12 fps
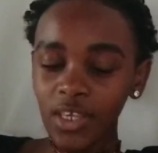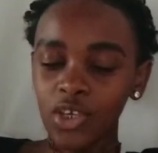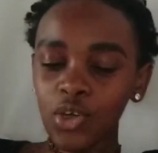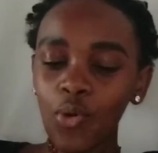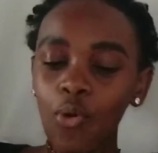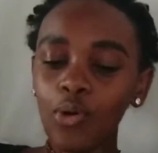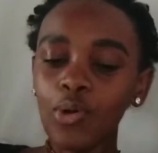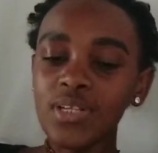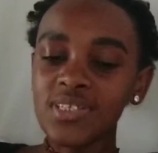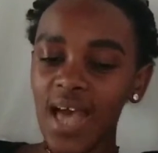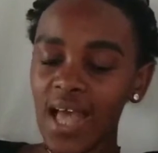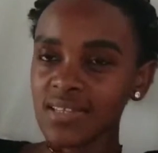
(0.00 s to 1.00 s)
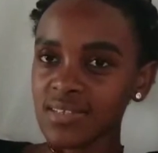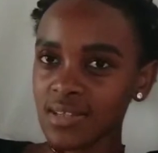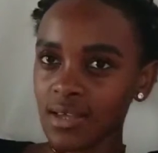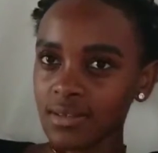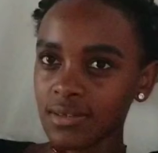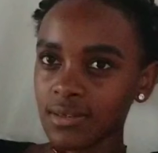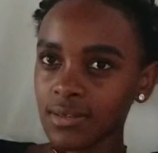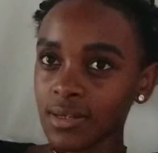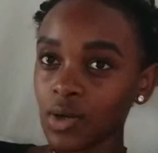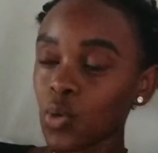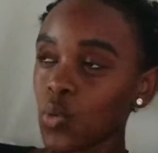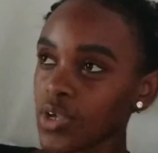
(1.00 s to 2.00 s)
he always answered
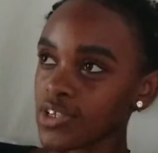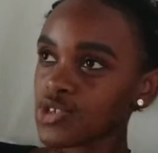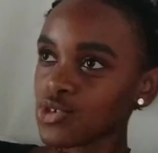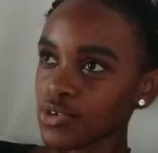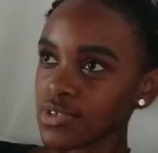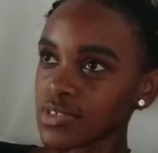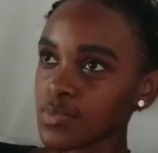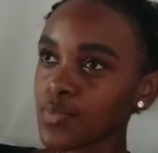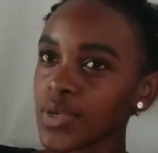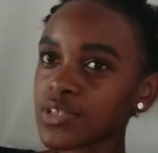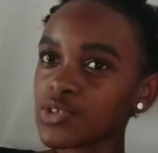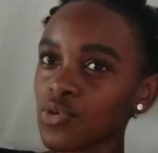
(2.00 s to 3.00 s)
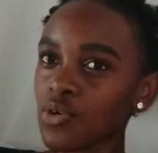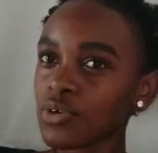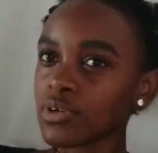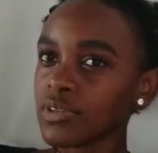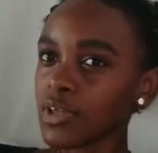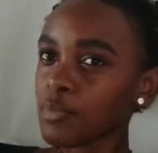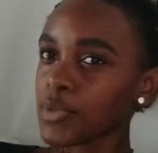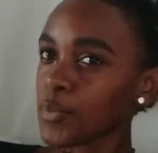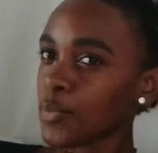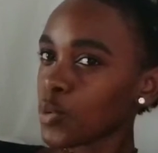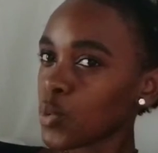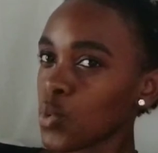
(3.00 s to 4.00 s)
questions based on the
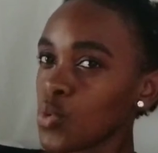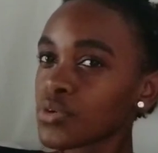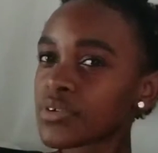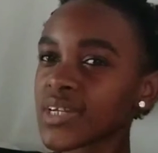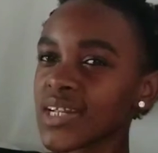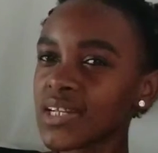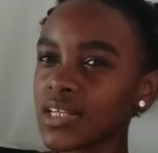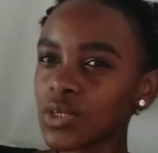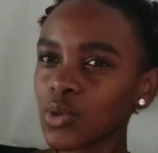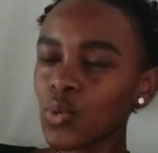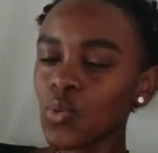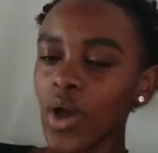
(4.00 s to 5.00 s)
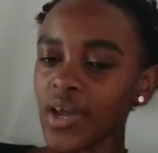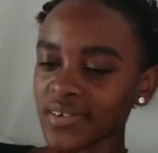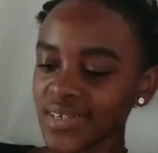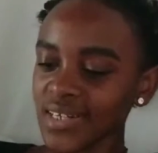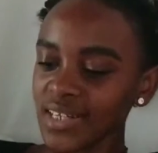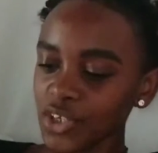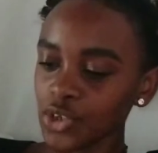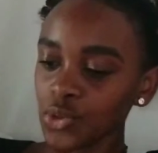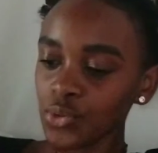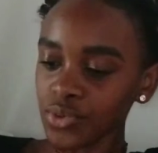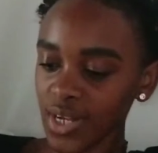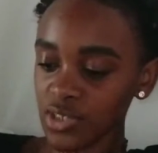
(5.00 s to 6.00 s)
people who really who are really
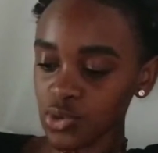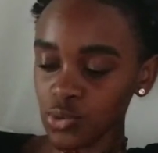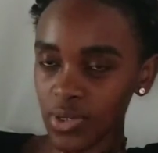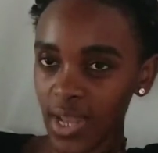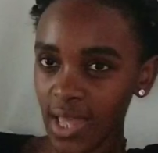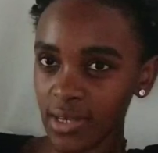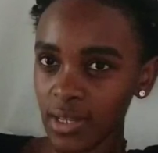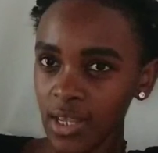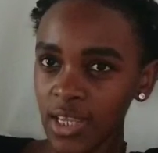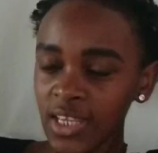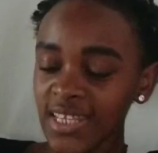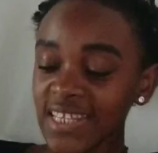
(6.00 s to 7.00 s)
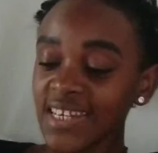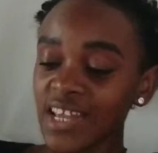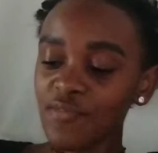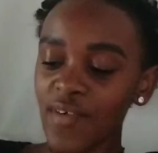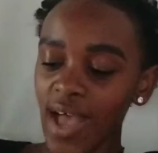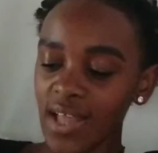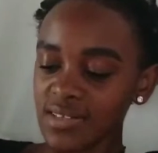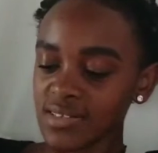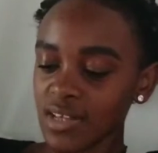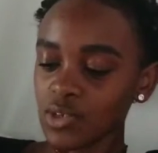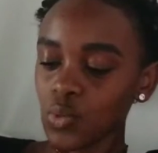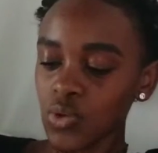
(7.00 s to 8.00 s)
curious to learn he never
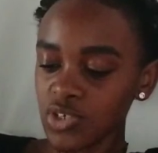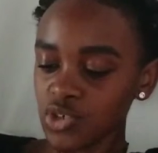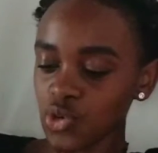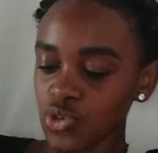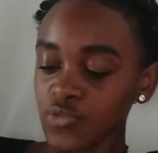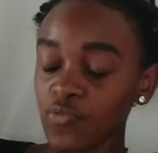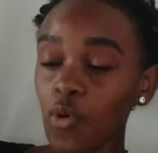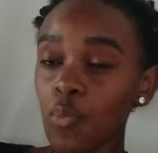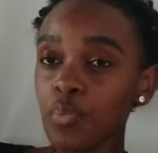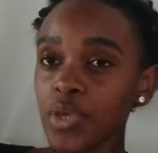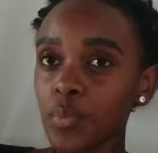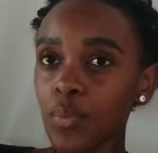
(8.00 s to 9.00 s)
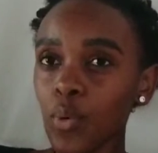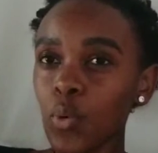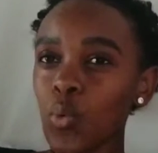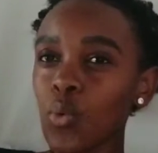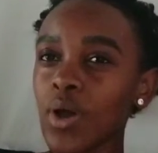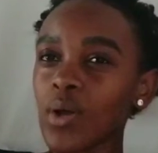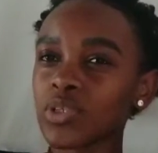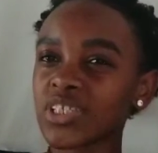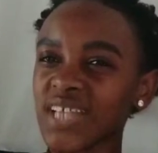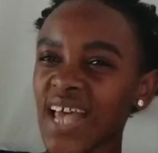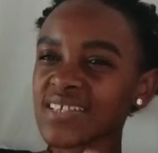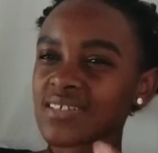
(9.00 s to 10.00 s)
answered questions from people who
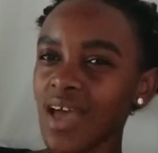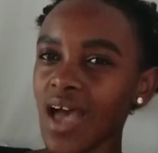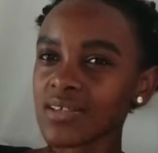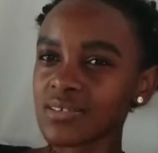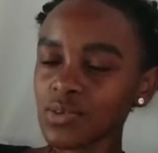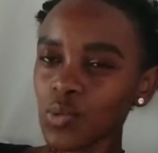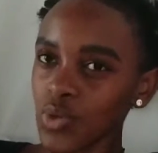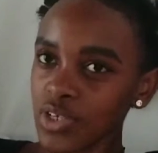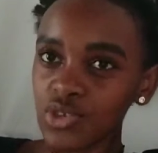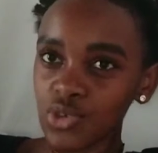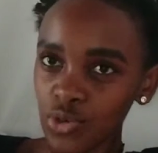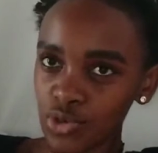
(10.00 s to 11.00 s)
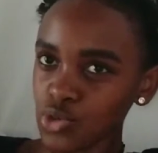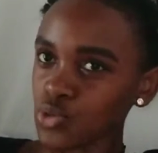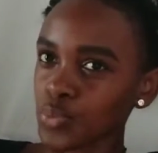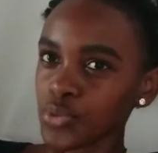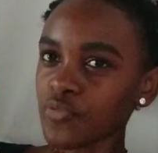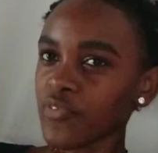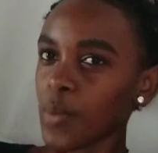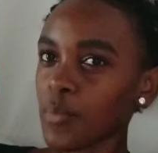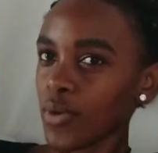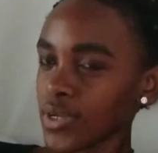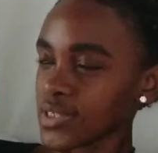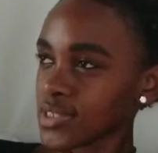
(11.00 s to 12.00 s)
just asked questions to prove a
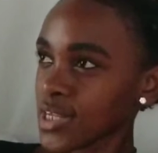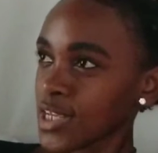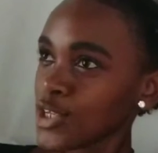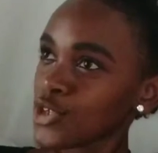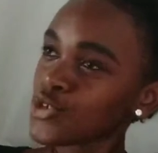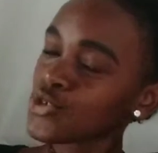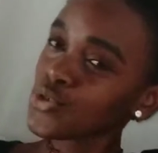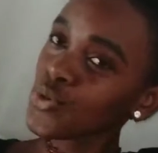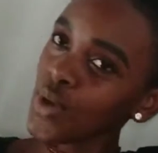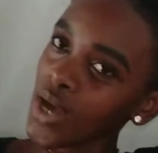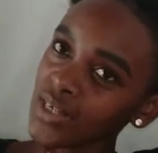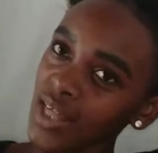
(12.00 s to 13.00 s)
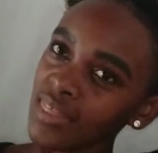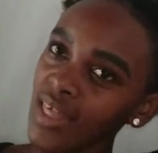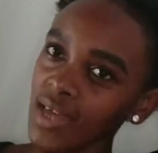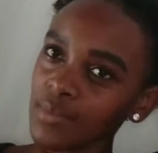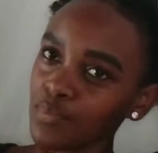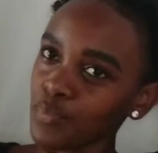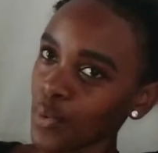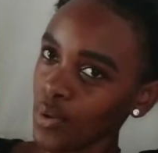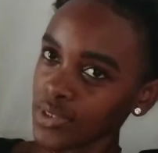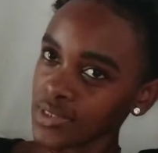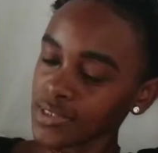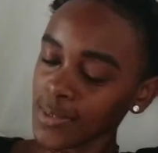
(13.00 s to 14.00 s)
point so another
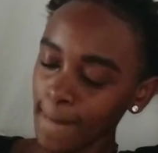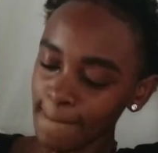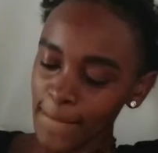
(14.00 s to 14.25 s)
point